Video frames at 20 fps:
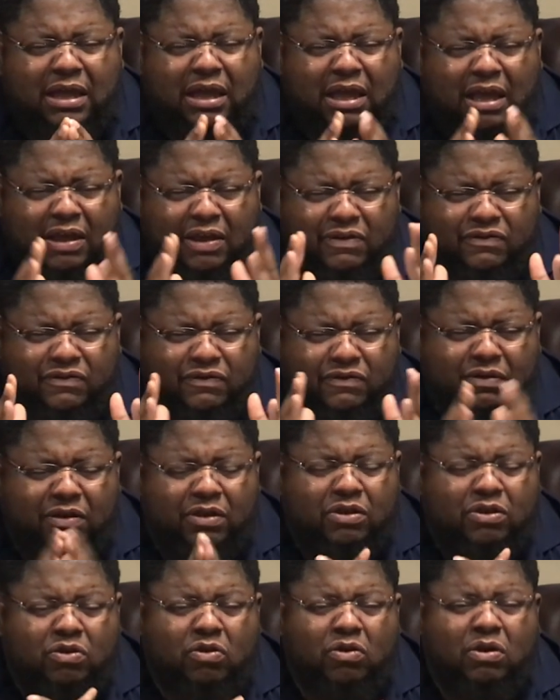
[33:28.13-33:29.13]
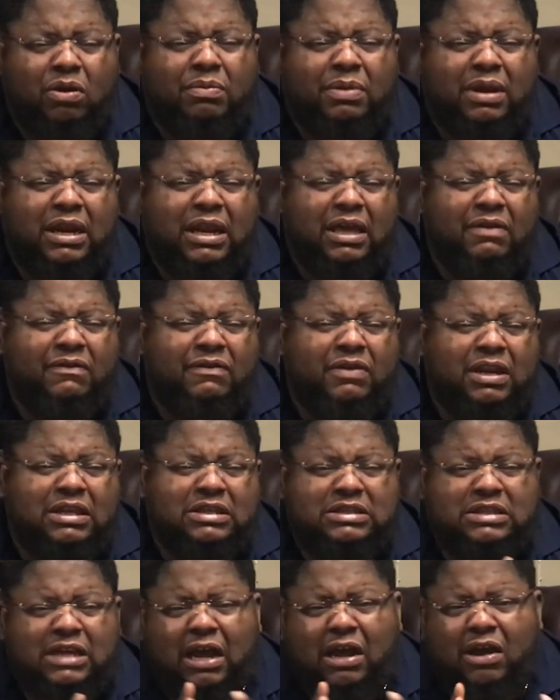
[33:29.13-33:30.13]
If you can believe it,
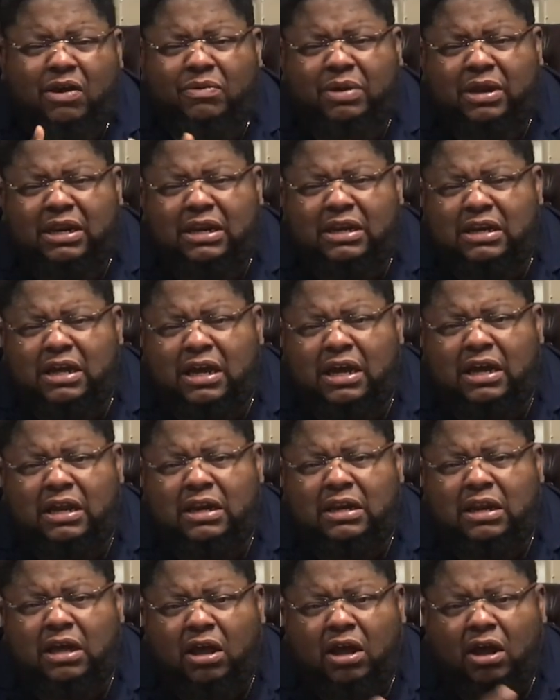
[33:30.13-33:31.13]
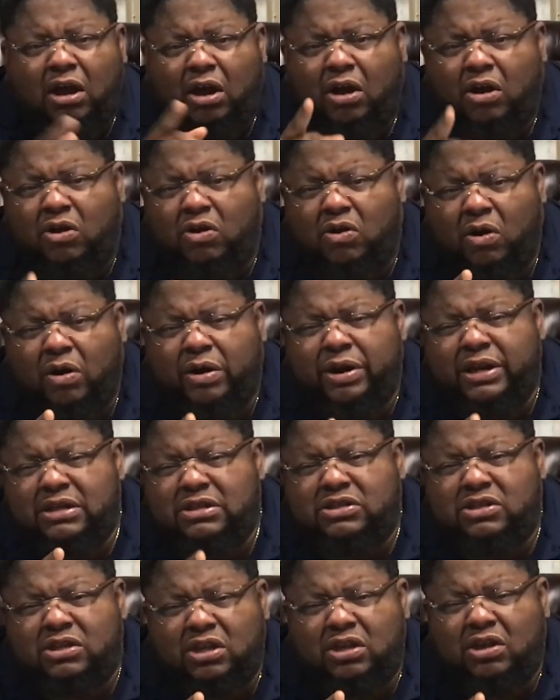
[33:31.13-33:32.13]
it's already done. According
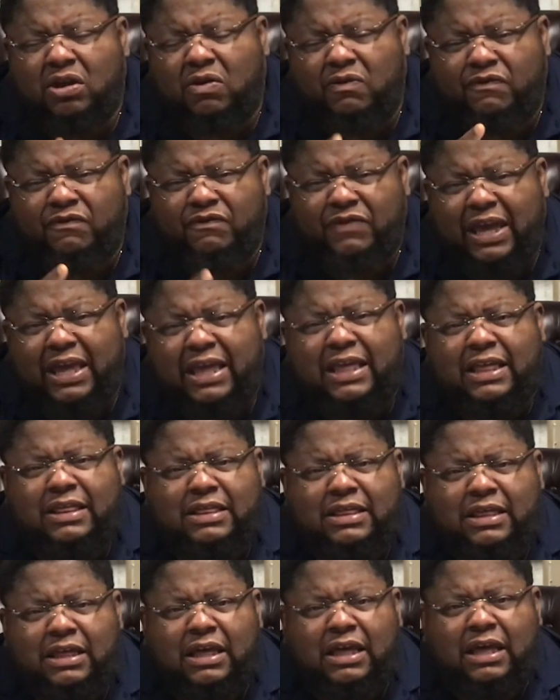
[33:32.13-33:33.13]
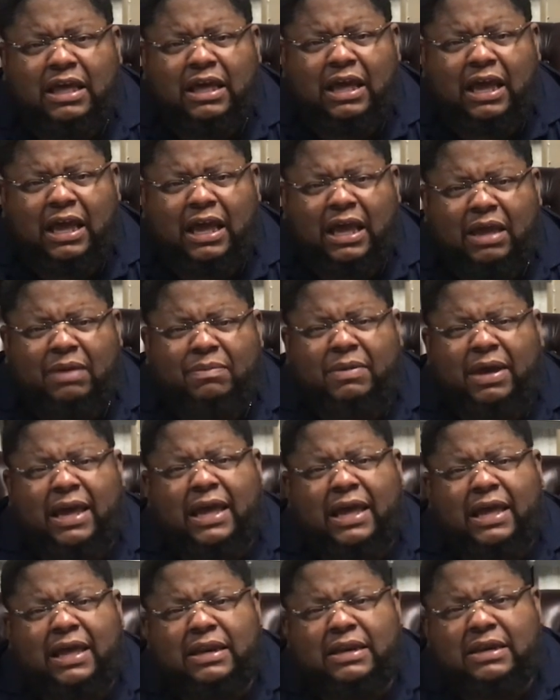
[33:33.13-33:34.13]
to your faith,
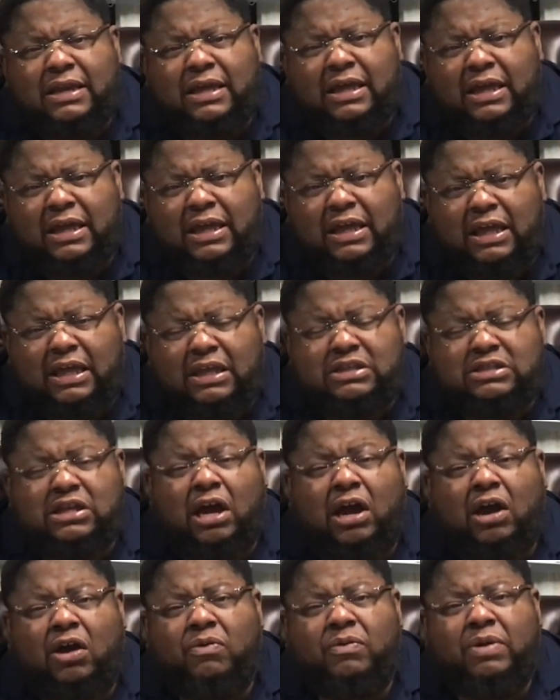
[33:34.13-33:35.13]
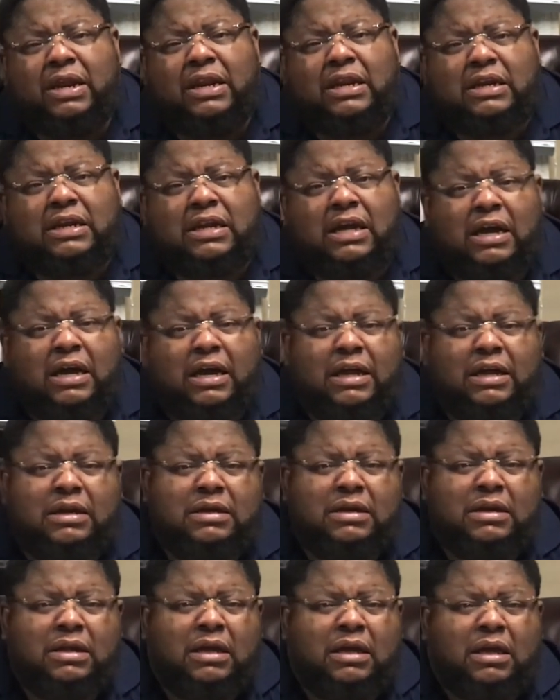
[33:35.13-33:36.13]
amen, it's already done.
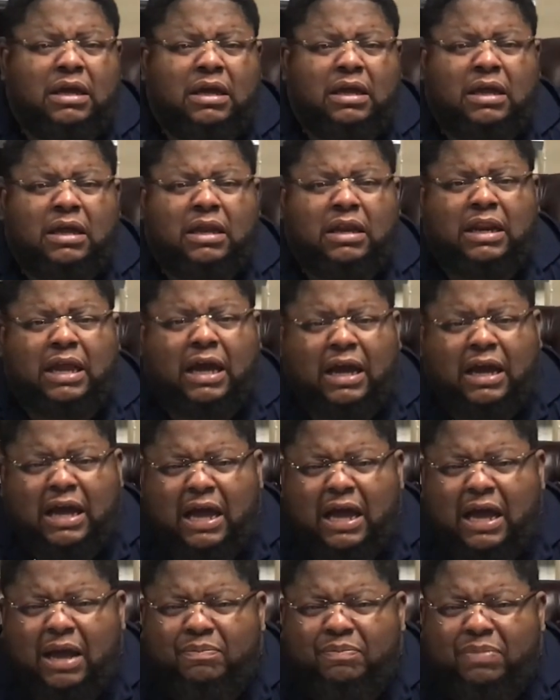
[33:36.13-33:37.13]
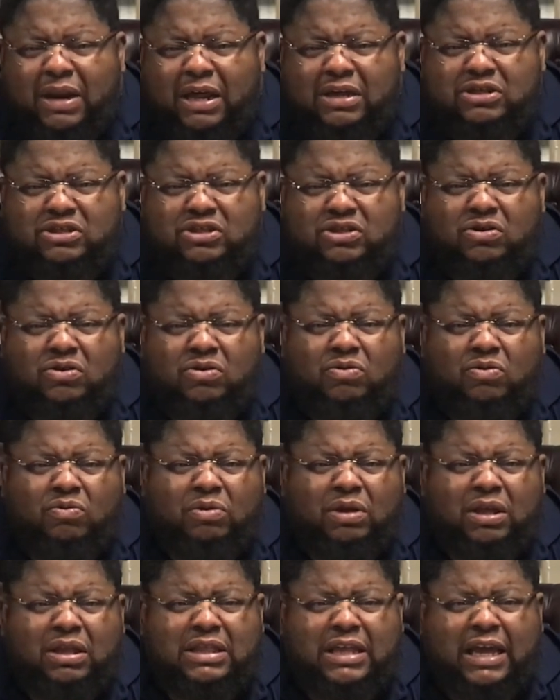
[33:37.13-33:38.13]
Now, God bless you.
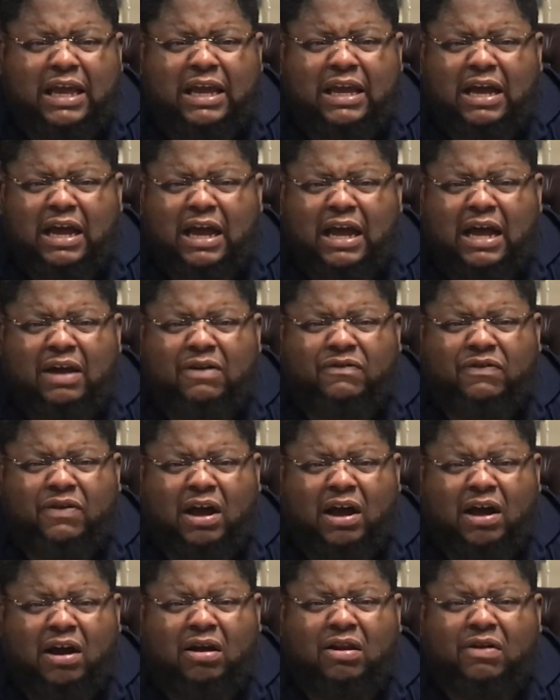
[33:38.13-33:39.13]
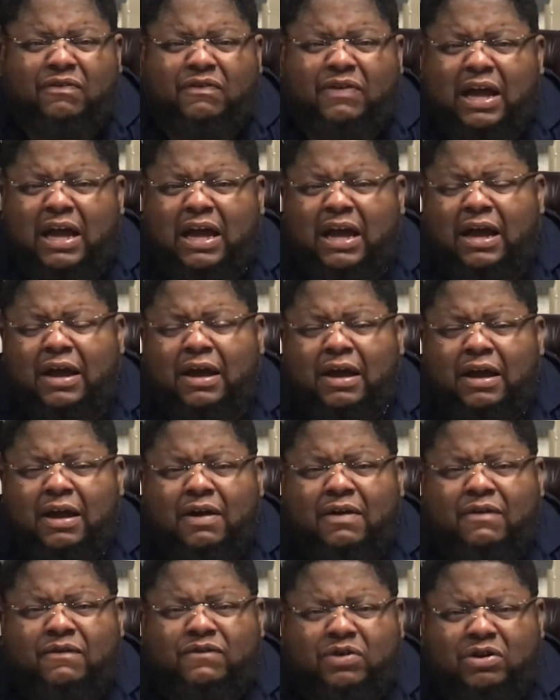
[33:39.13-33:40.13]
We thank God for all of our
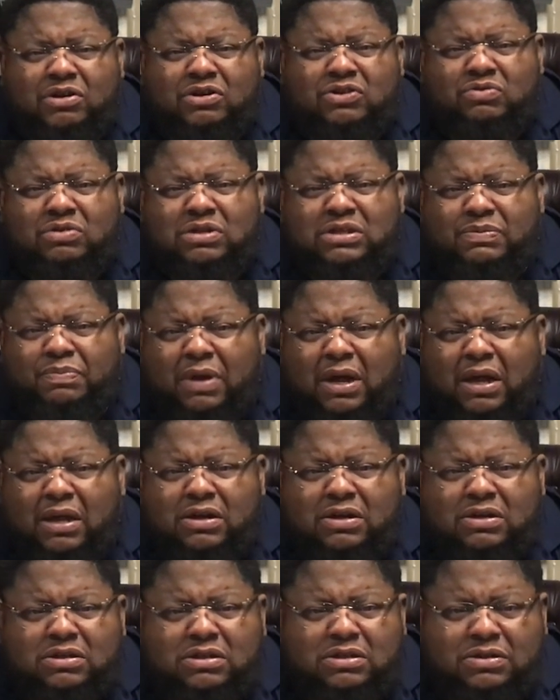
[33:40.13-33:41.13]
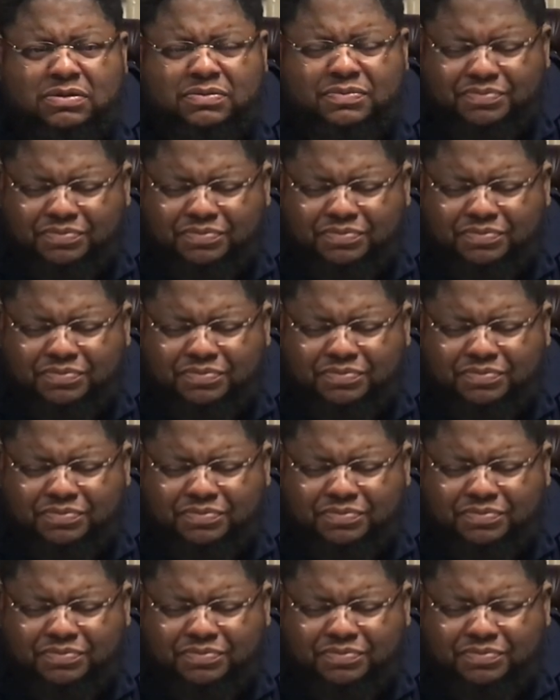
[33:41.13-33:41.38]
first responders.